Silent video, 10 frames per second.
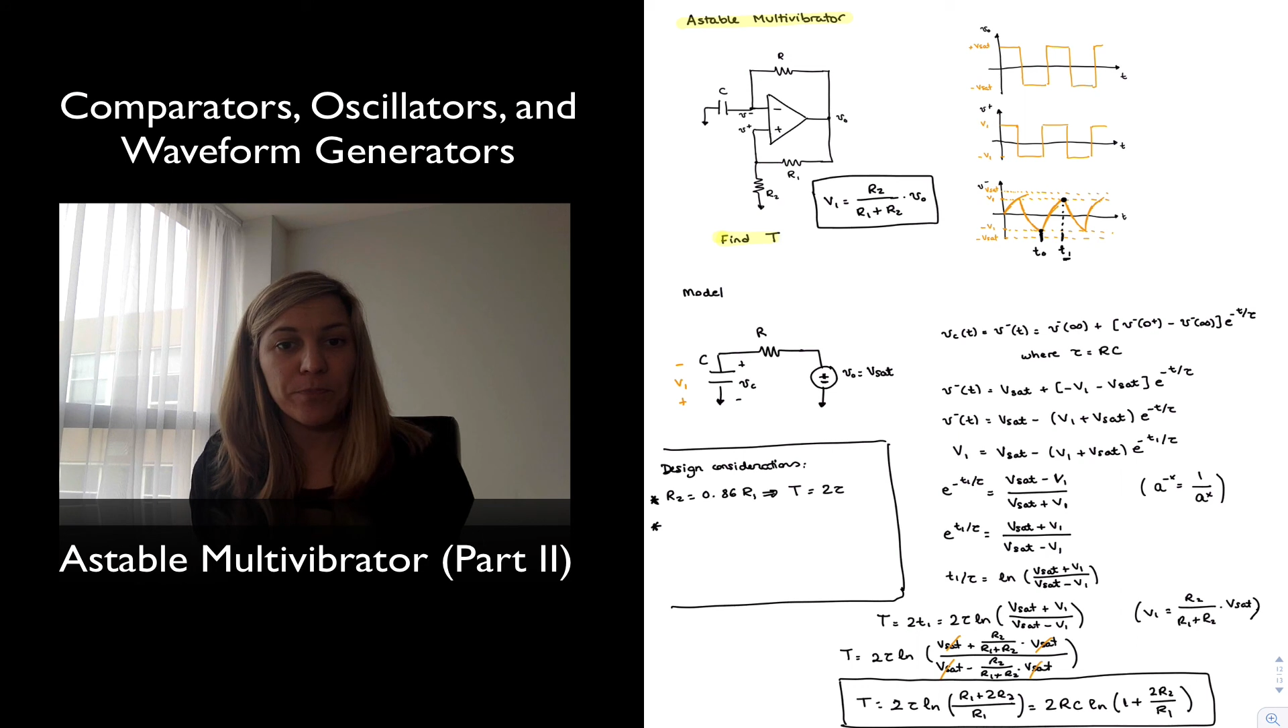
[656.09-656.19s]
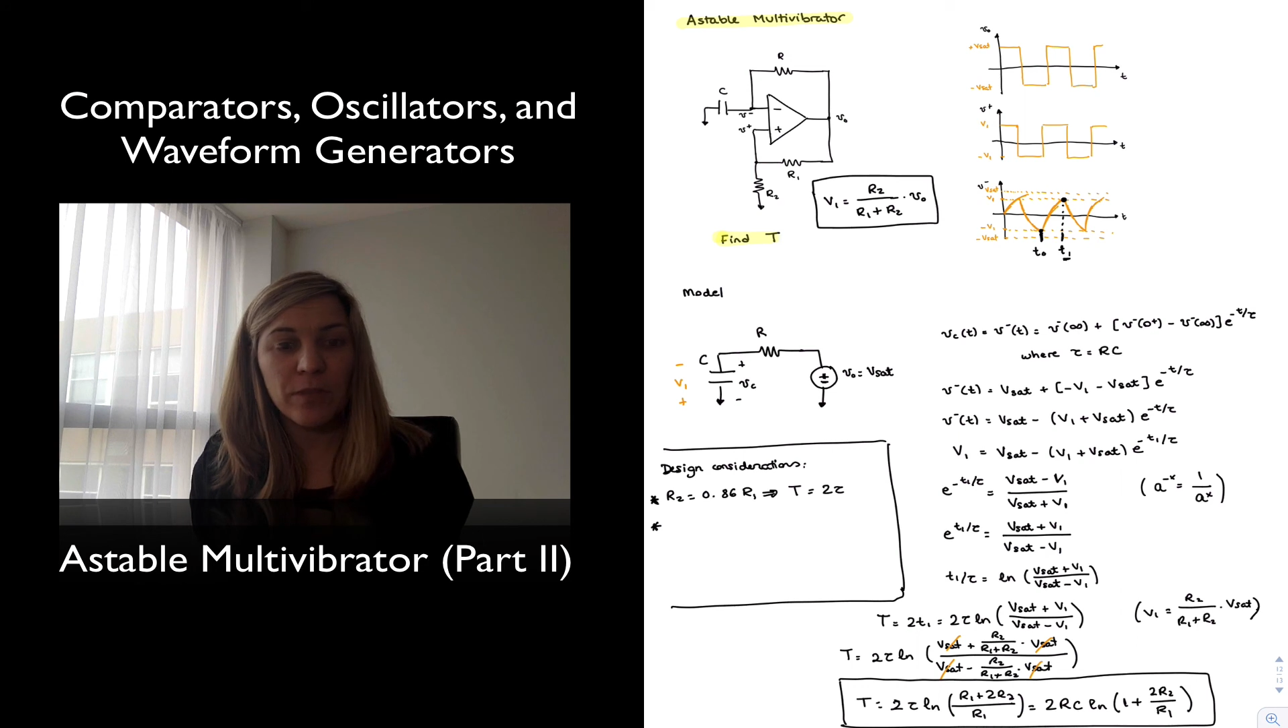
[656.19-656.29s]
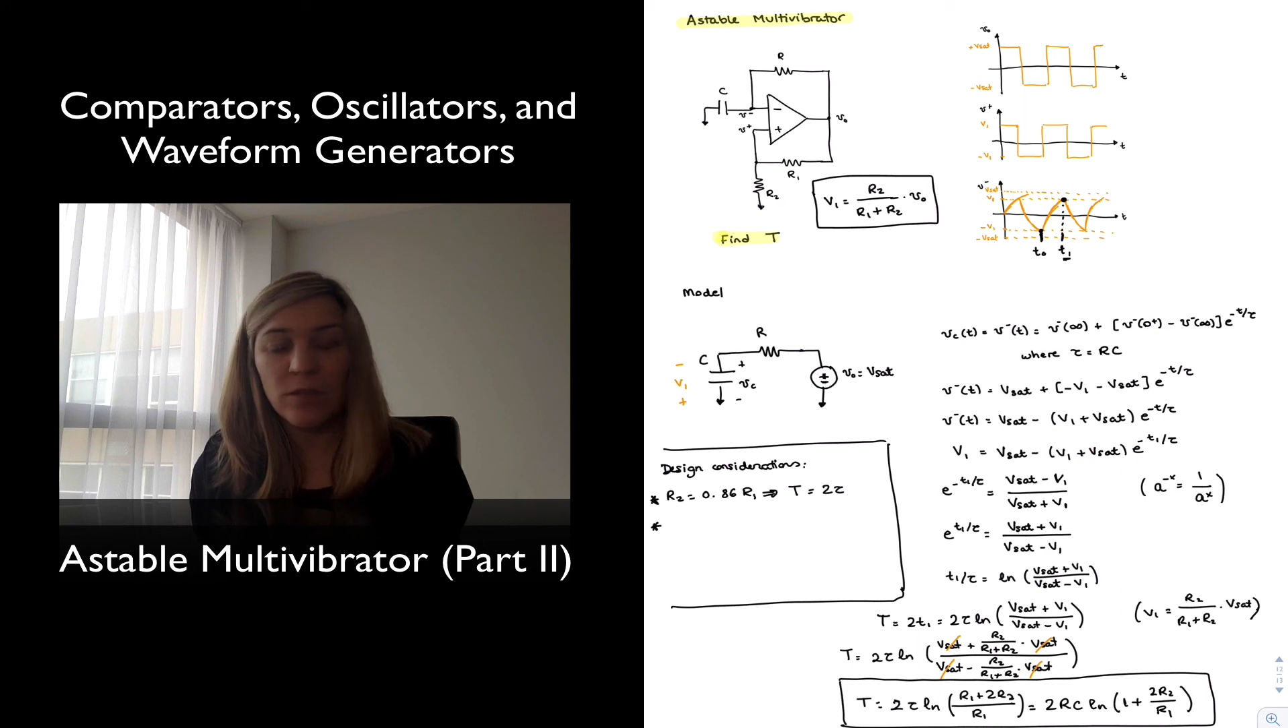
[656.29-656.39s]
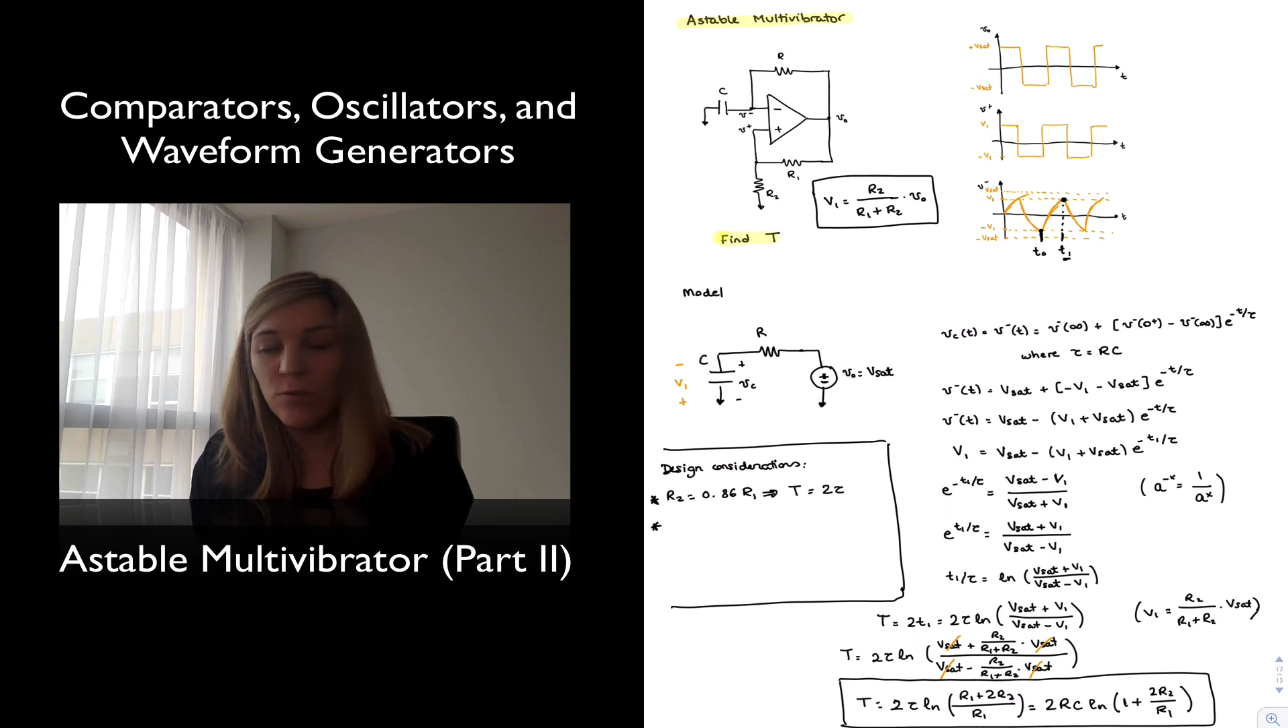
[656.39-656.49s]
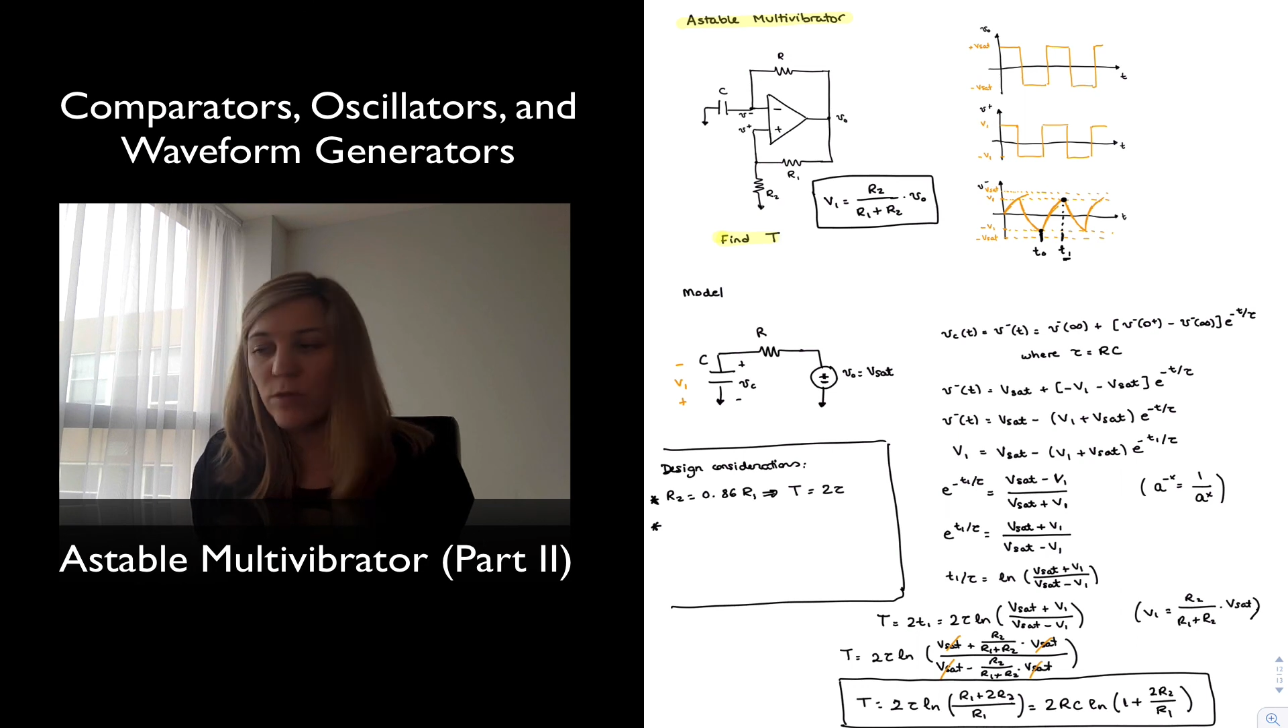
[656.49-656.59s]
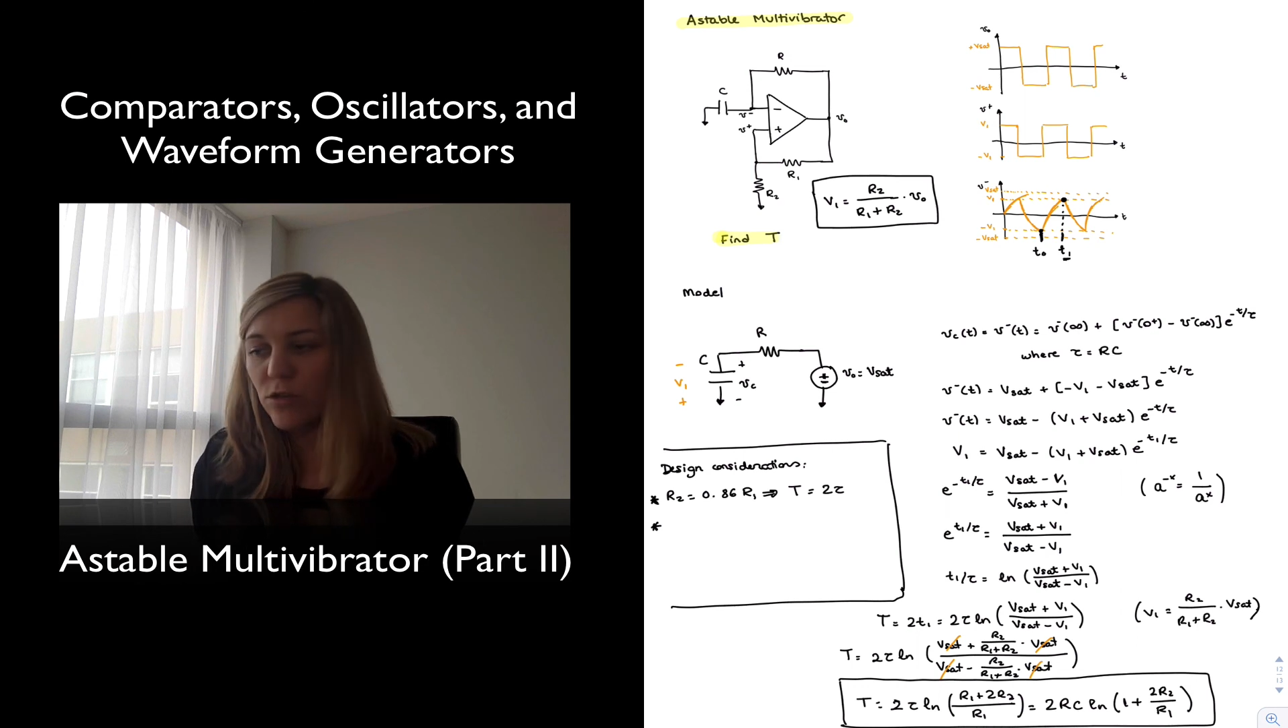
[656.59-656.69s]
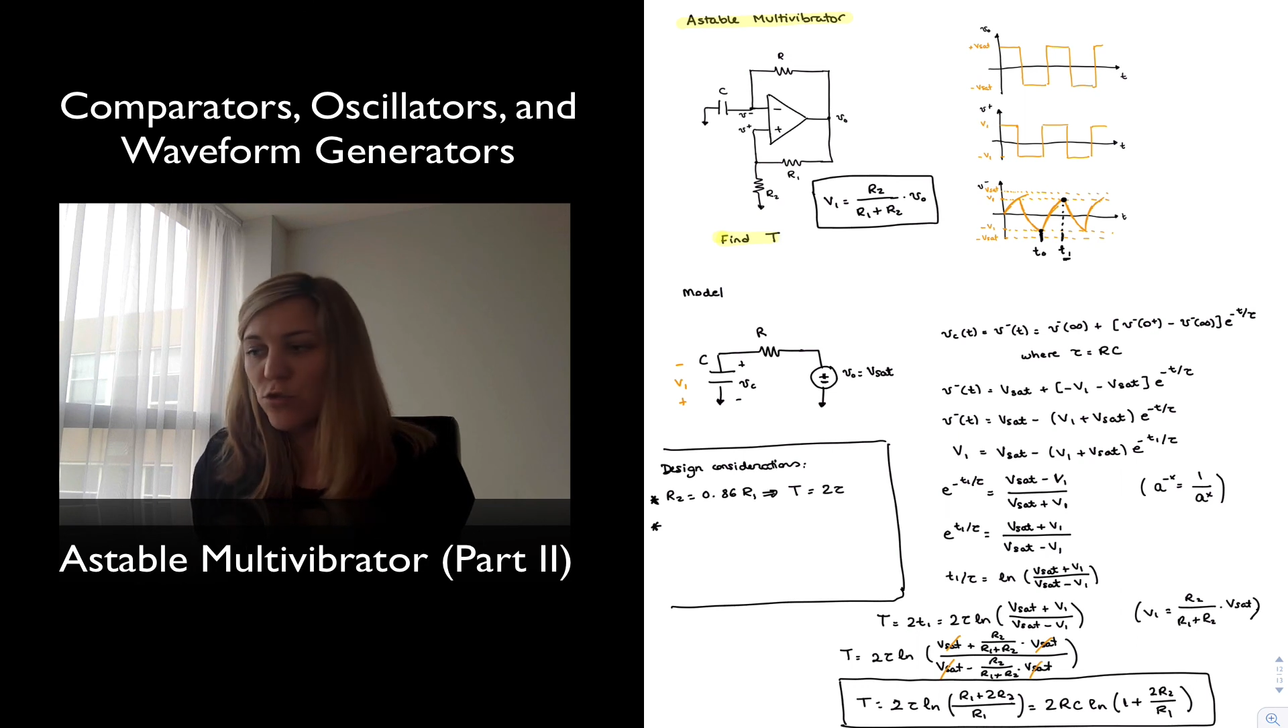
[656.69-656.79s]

that we are